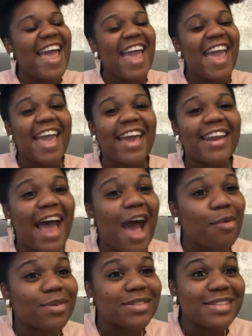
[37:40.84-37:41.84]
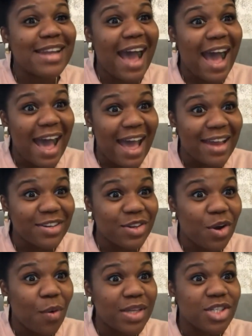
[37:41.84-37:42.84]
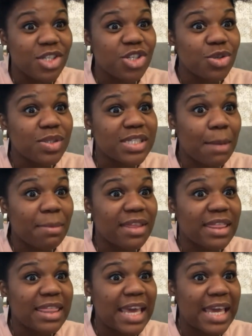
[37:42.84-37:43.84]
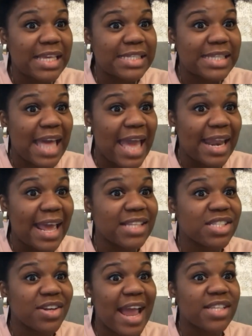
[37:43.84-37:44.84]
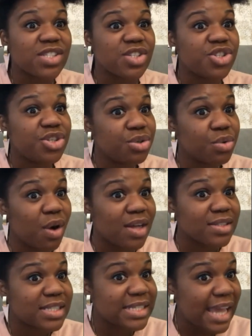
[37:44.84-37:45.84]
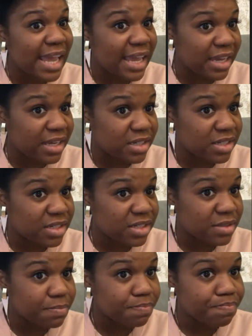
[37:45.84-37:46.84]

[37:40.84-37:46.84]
and I was not going to do some of the things that Hester has to do on stage.